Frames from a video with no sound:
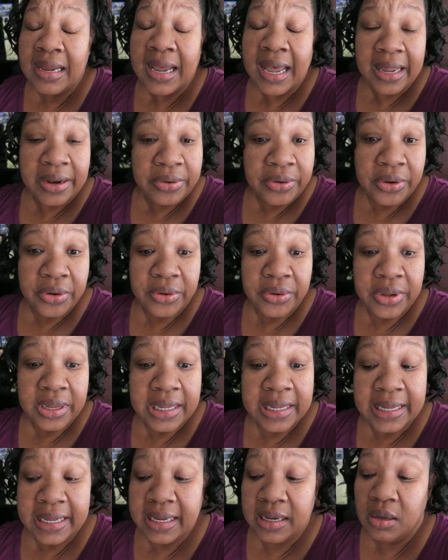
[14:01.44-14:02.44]
I don't know.
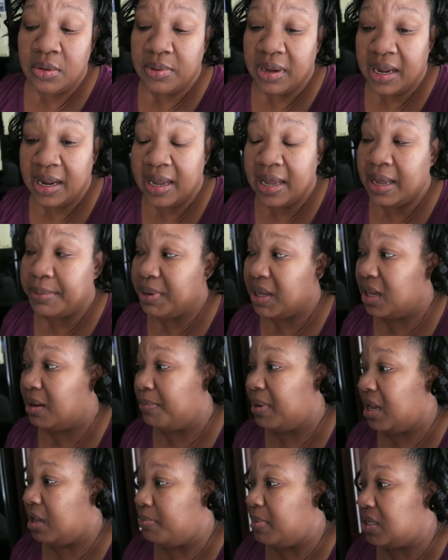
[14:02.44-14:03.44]
Anyway, I'm gonna
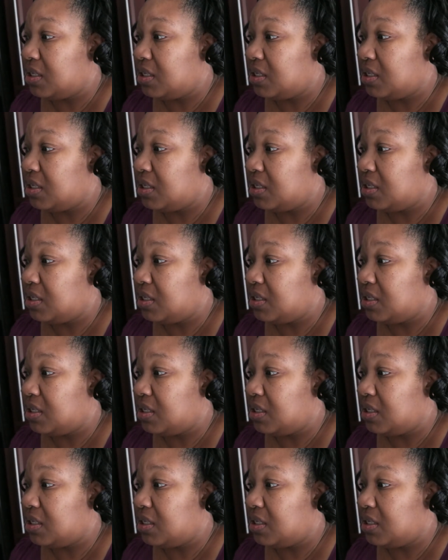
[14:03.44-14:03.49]
make